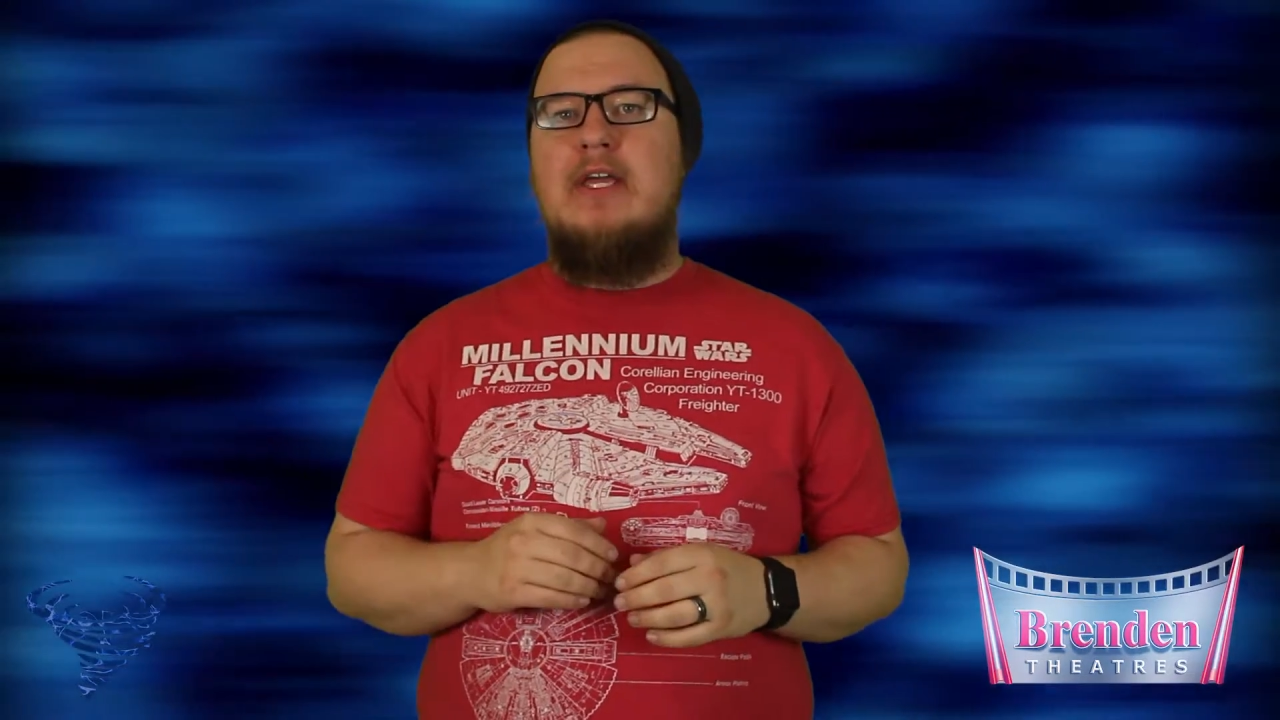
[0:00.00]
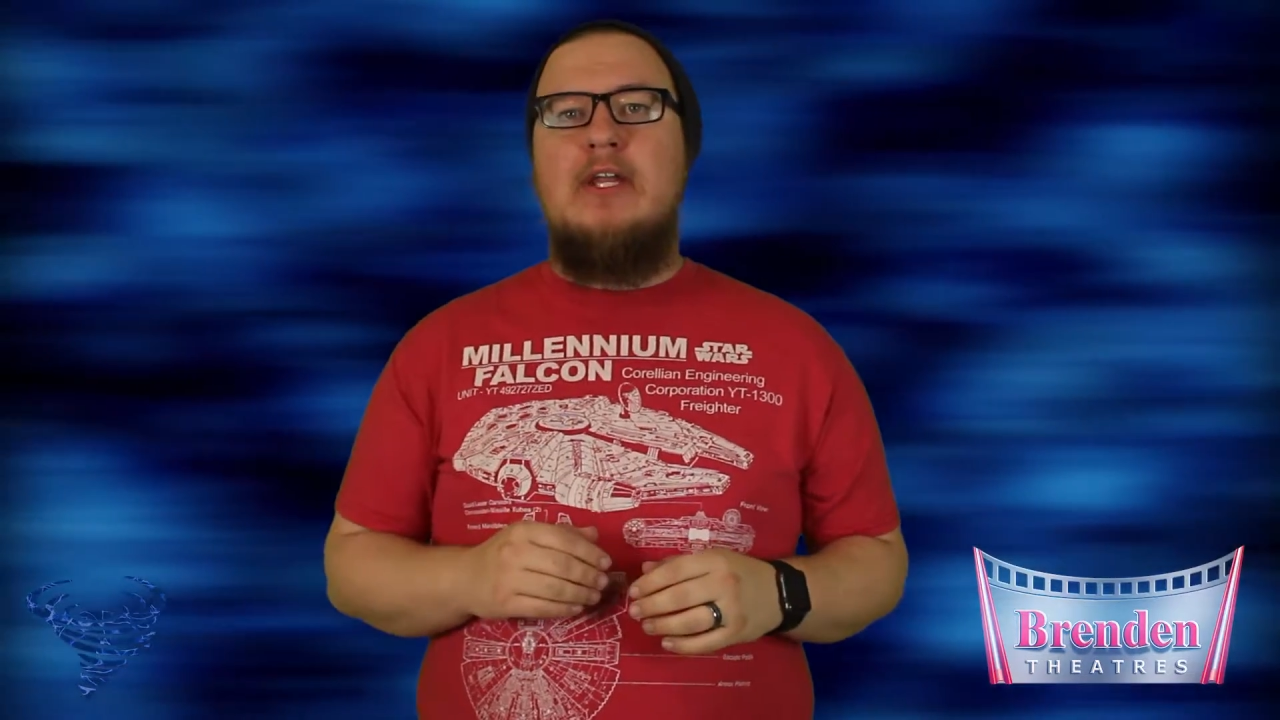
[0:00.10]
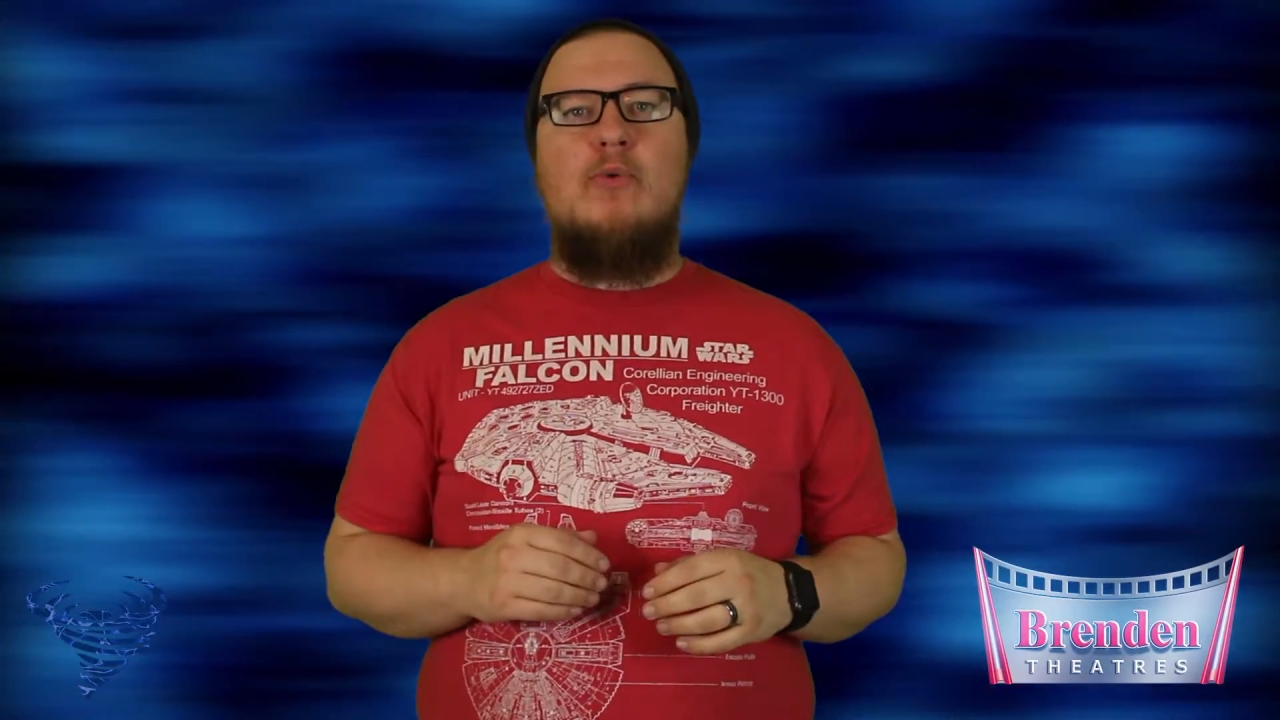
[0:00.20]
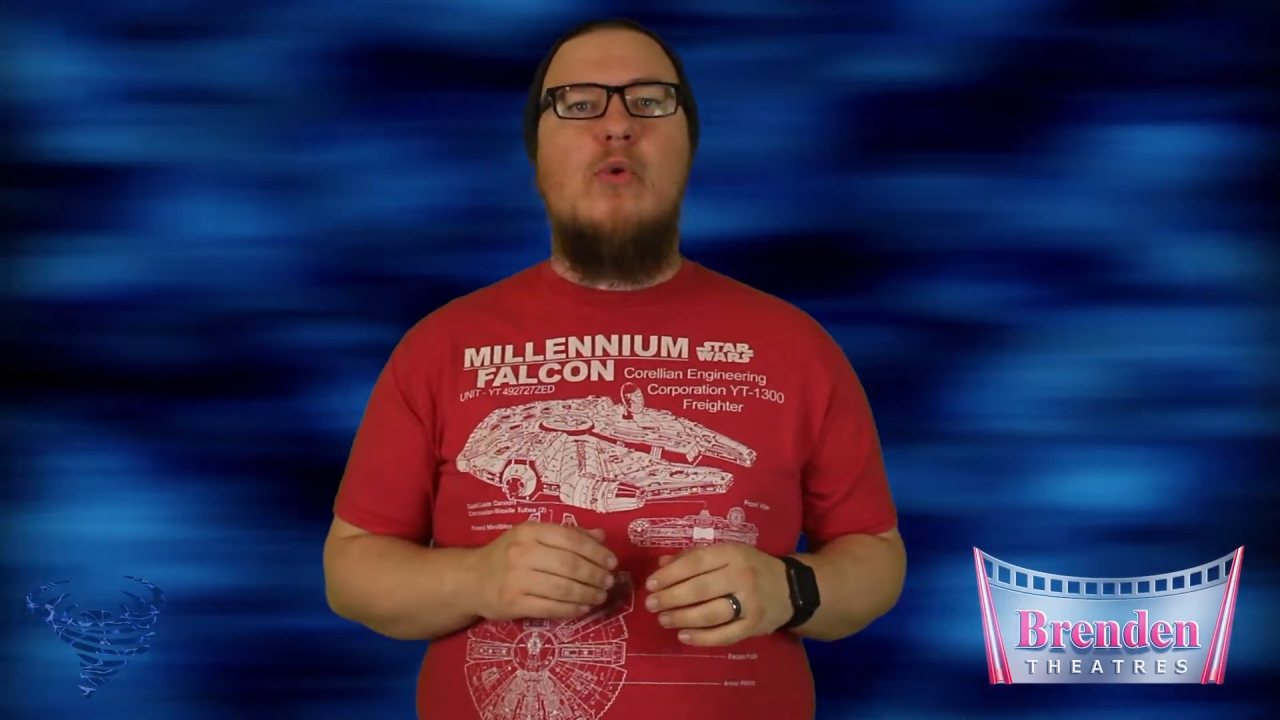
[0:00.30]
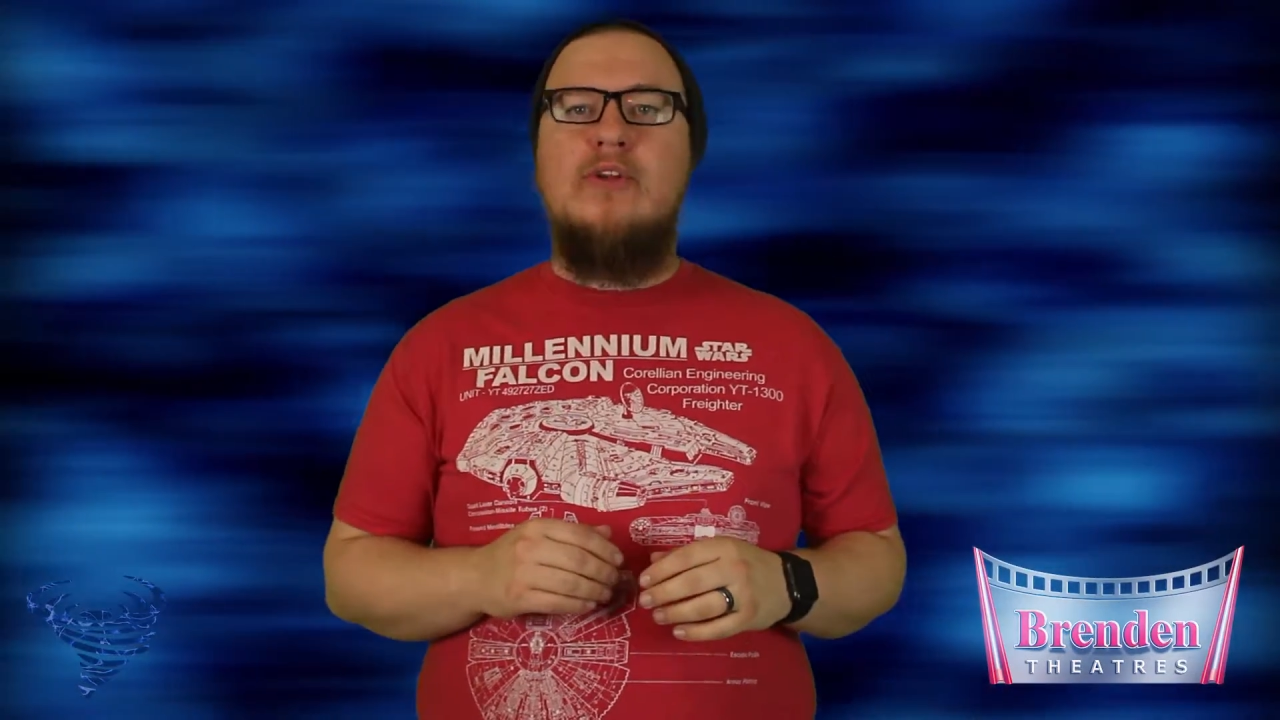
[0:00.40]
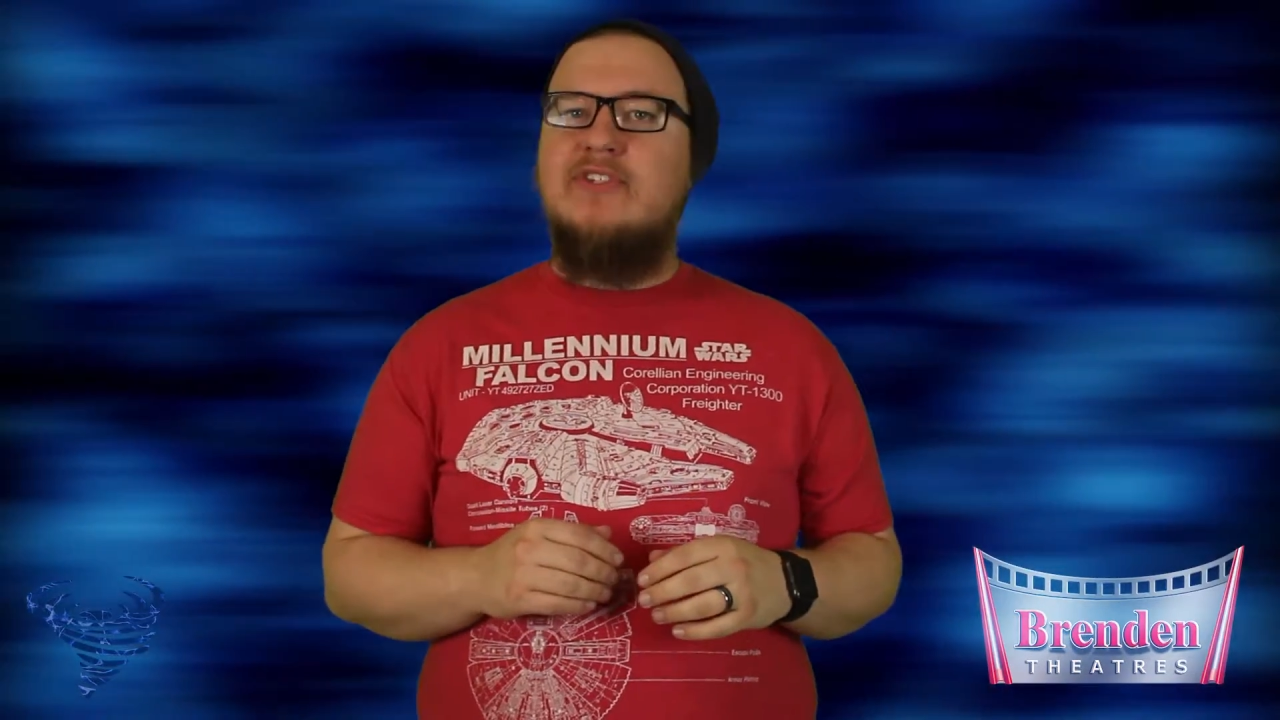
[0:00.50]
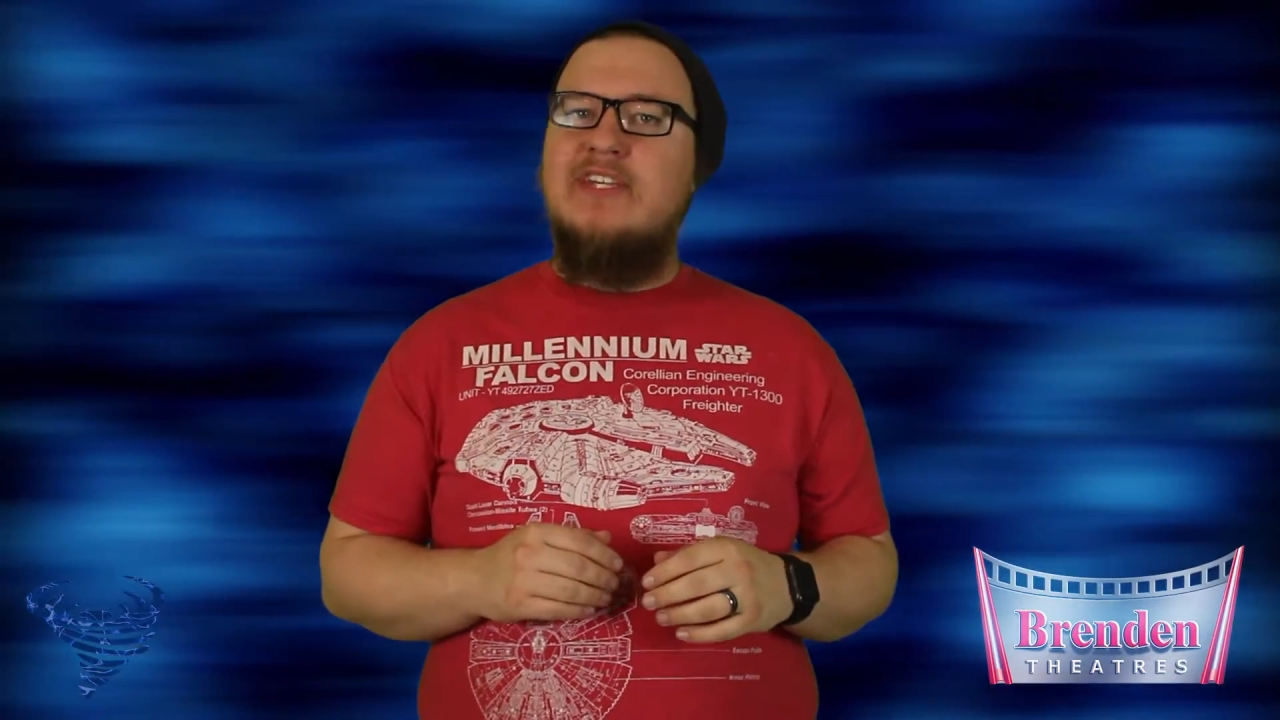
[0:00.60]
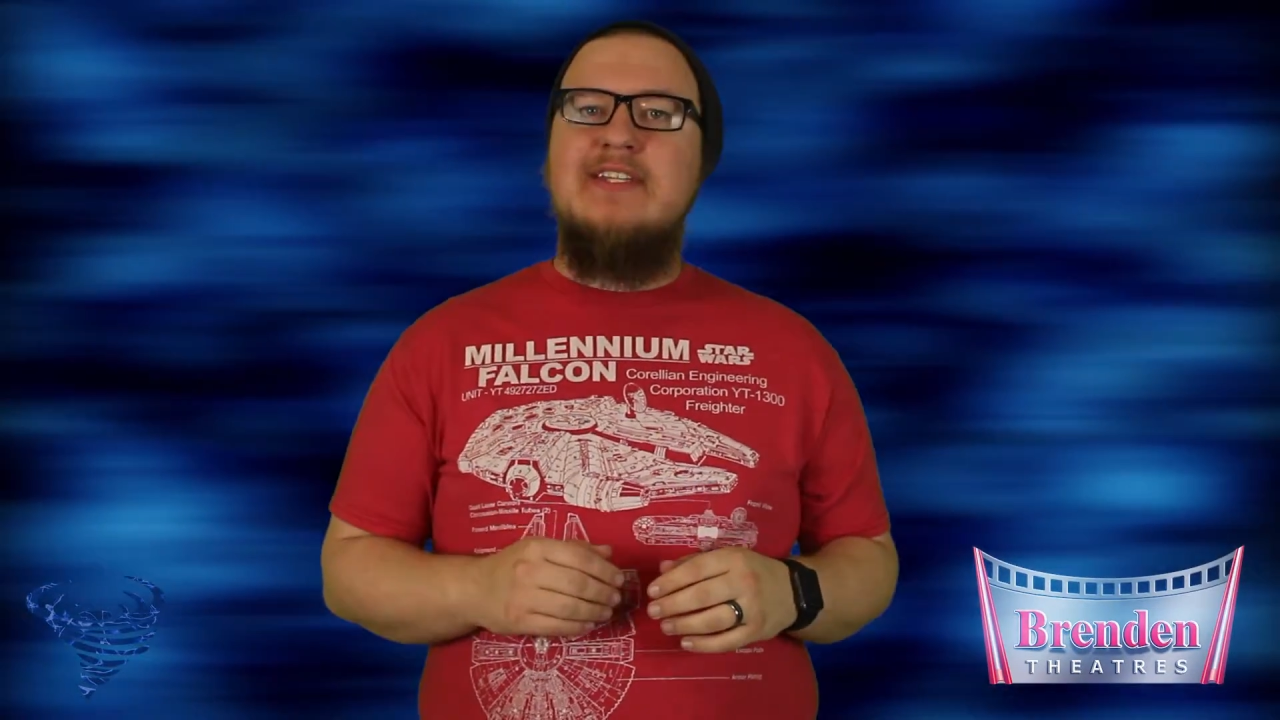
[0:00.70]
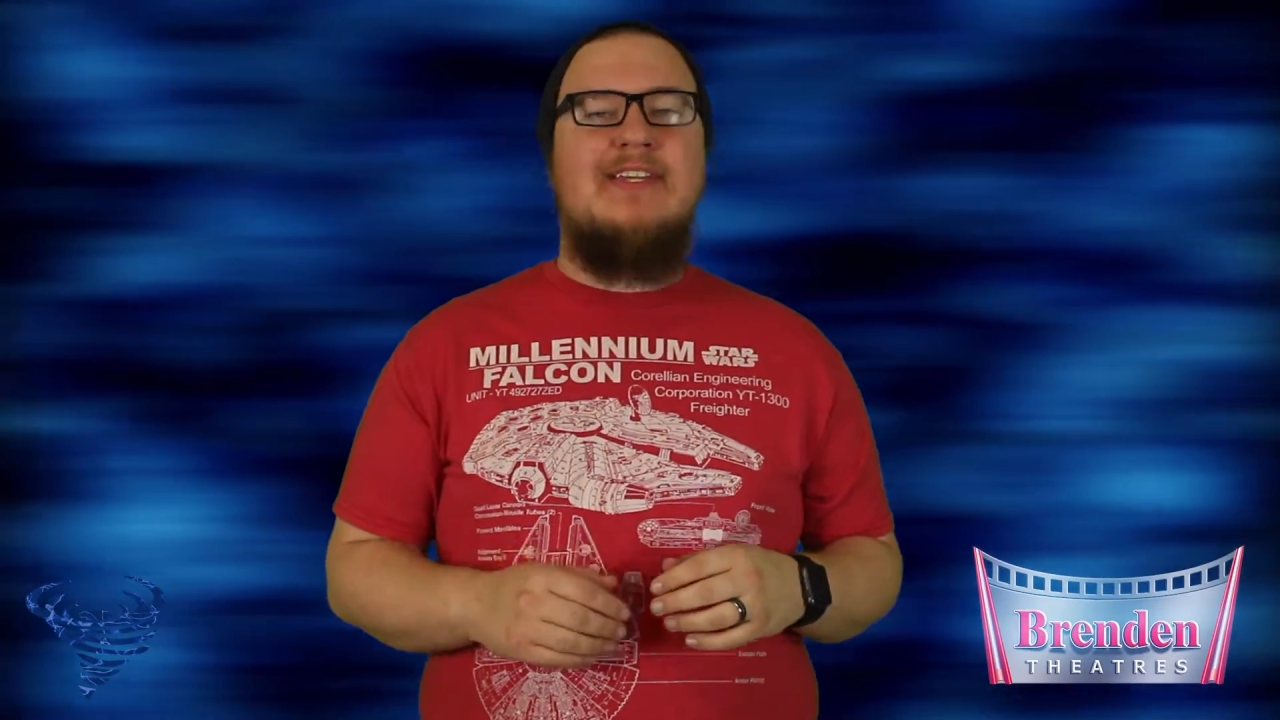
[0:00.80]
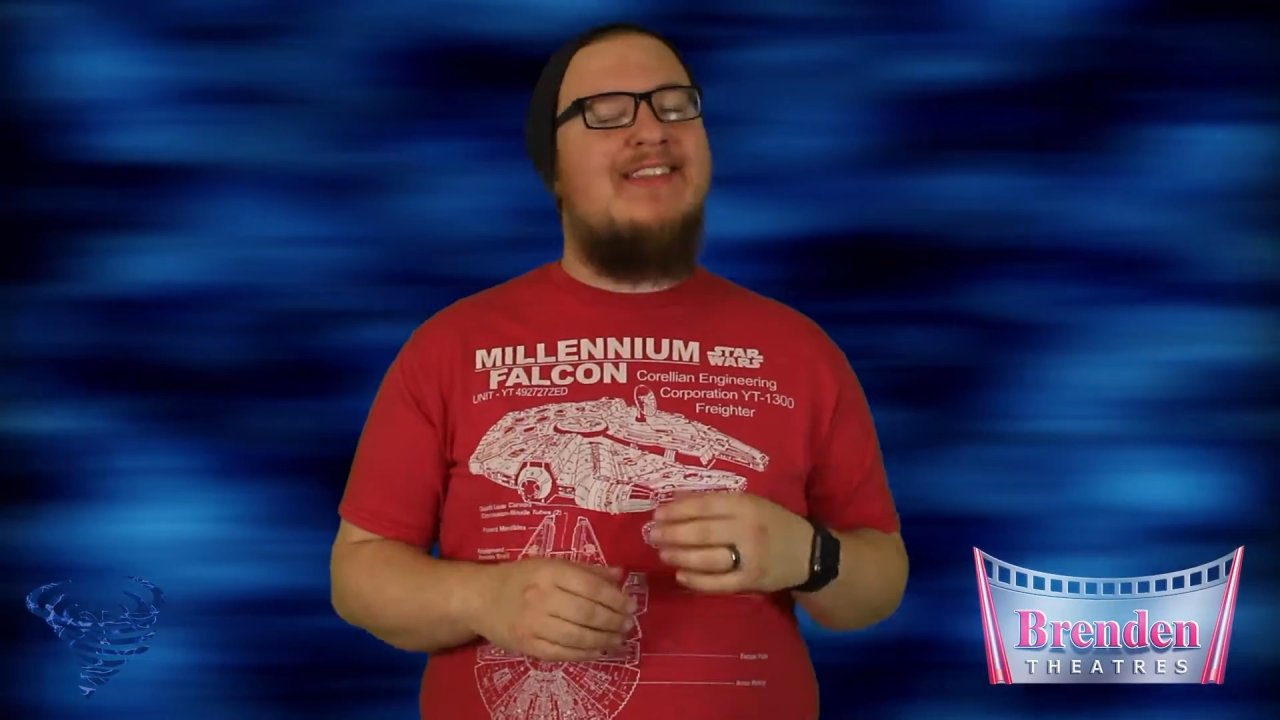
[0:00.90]
in award
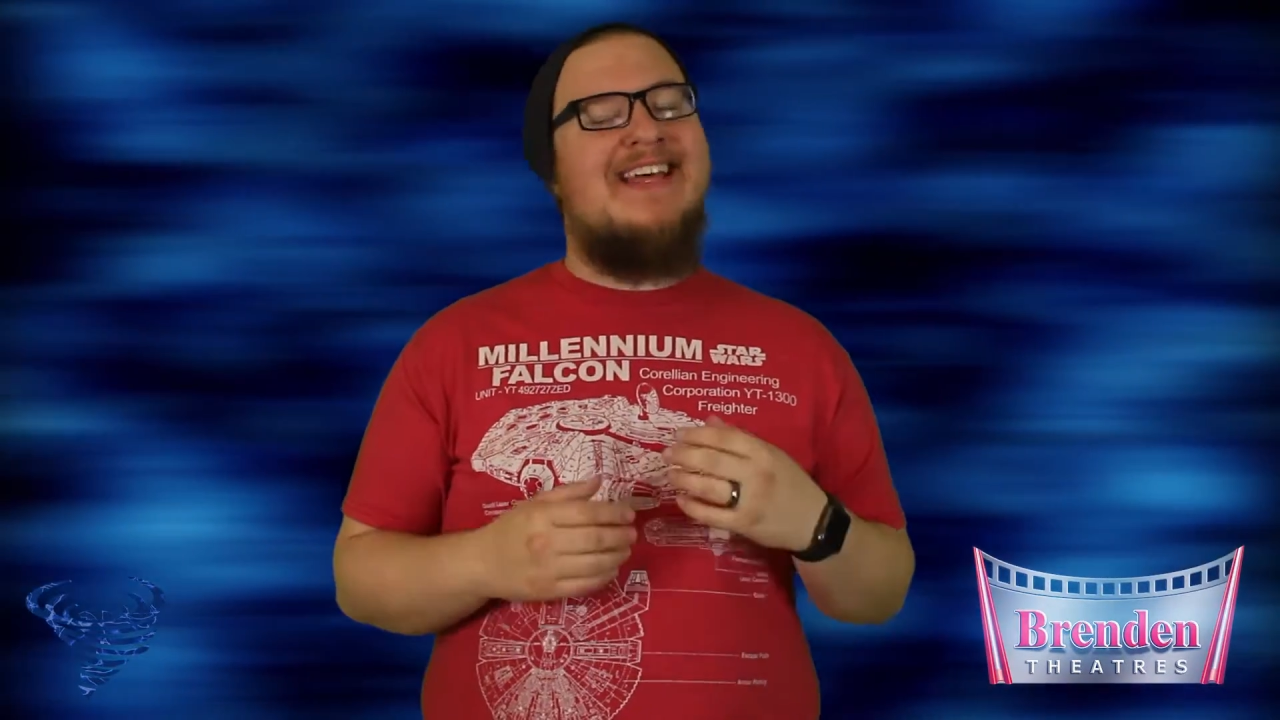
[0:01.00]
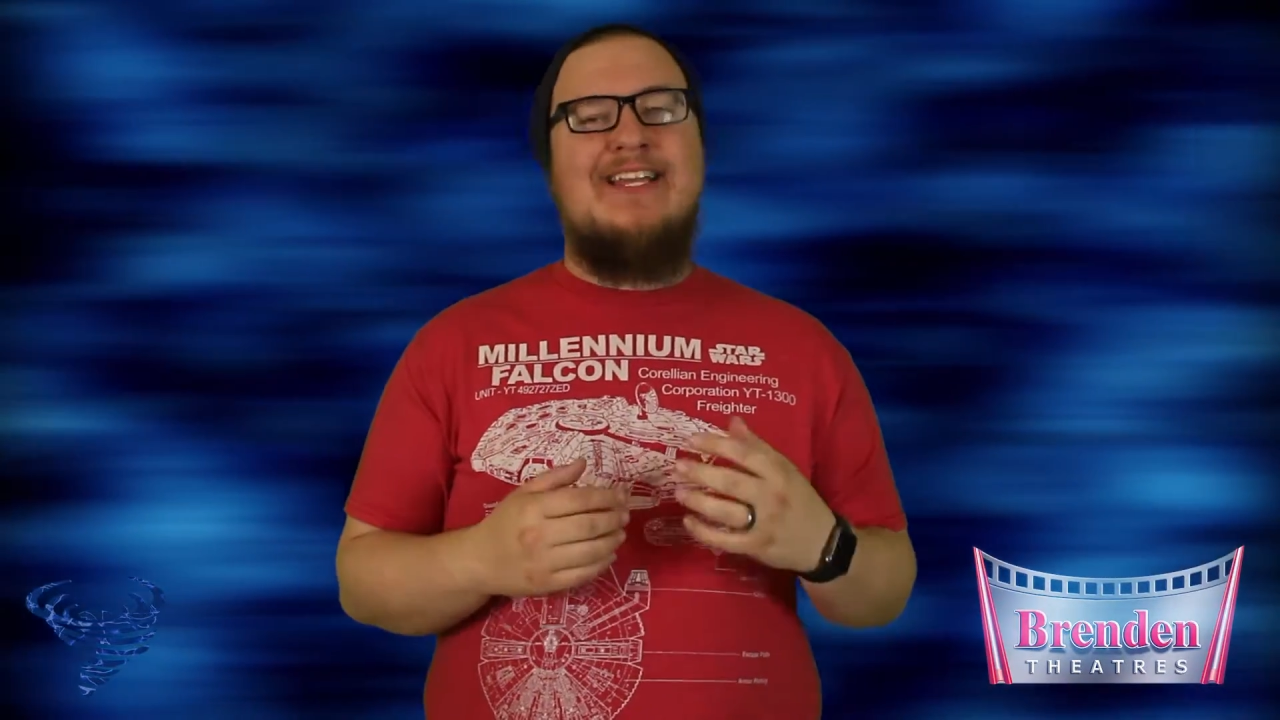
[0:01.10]
season,